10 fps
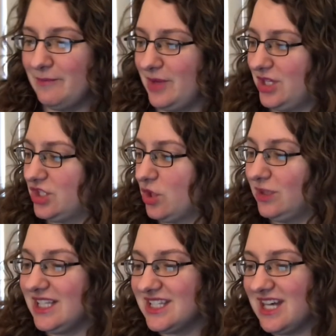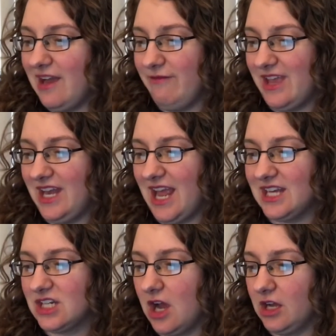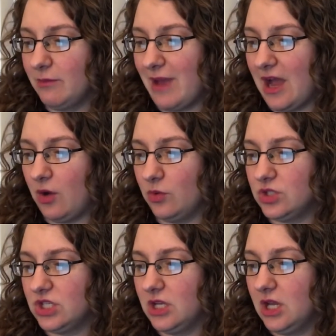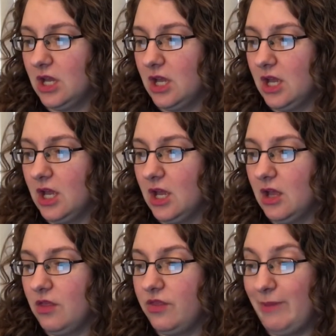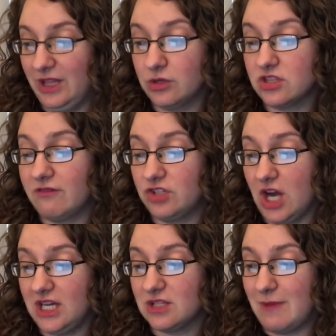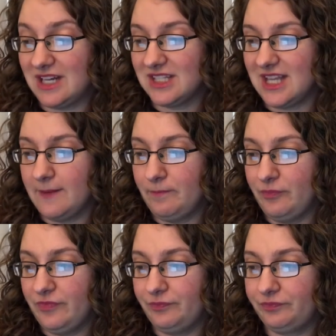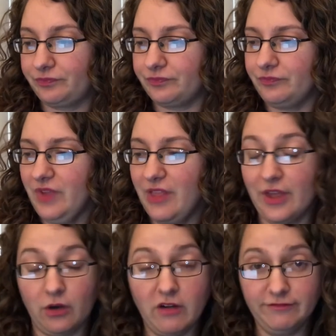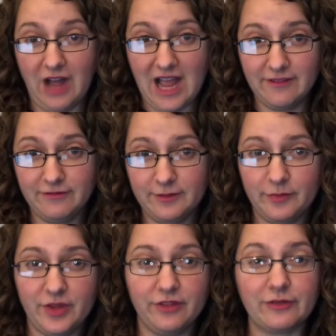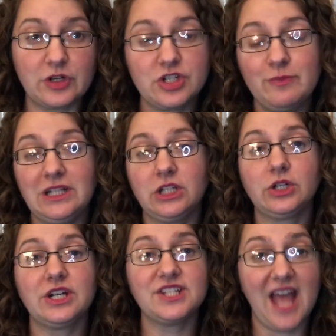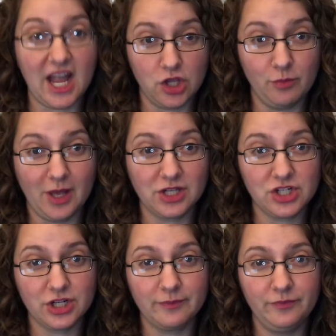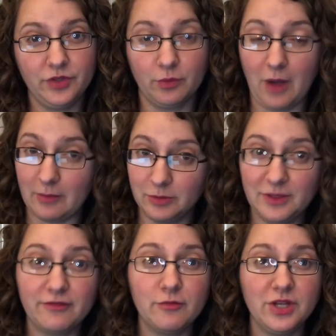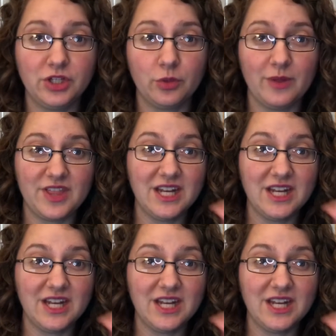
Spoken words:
So let's dive in and talk about the pillars of Chinese medicine. There are 5. The first pillar is acupuncture. You're probably familiar with it.